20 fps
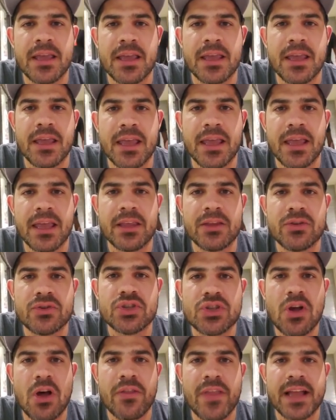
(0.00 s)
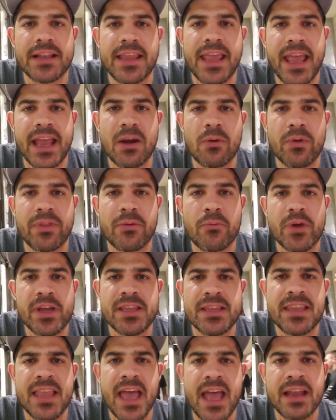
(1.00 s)
You saw that hand with
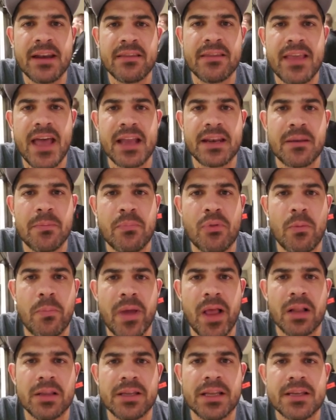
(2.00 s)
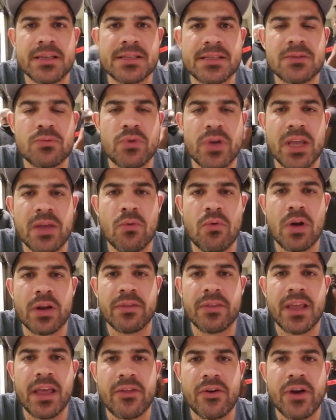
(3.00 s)
Queen 10 that propelled us. We
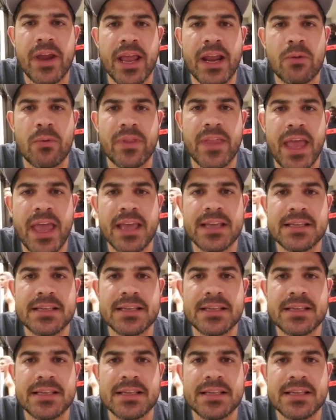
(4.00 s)
won the other hand with